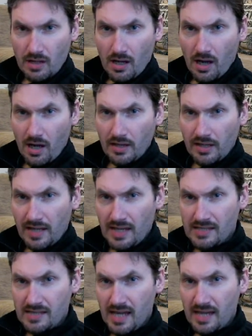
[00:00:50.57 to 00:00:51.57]
how can I
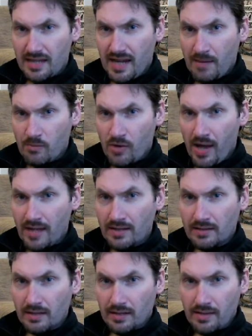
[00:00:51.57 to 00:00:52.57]
say that I'm right
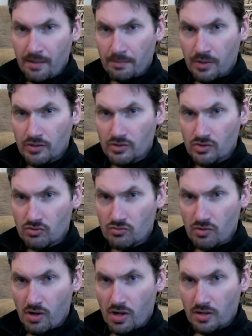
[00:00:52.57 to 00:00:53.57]
and that person's
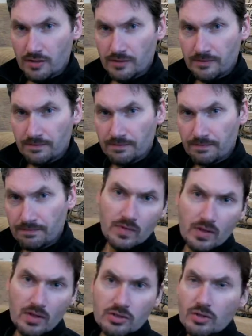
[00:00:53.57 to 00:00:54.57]
wrong?
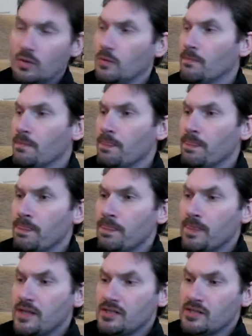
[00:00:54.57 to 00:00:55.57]
So,
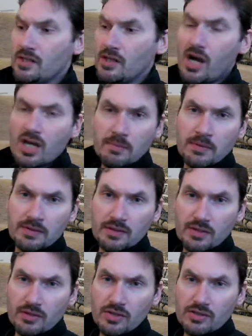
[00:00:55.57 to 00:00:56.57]
this is the argument that
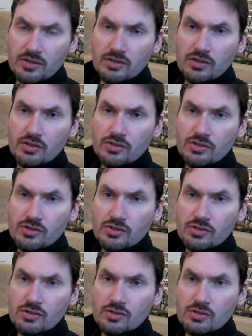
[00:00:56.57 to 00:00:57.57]
the Christian
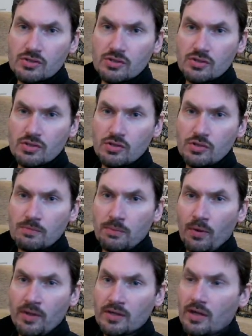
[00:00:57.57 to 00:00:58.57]
uses to
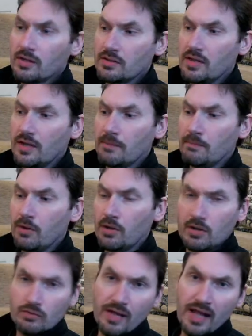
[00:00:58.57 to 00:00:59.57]
point out that
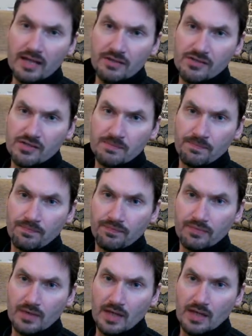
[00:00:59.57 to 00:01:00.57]
moral relativism
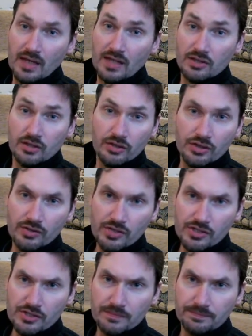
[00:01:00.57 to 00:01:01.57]
is
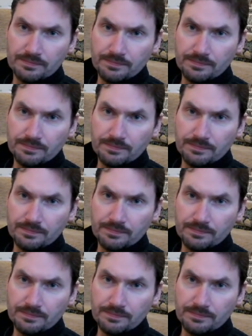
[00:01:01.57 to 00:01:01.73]
ludicrous.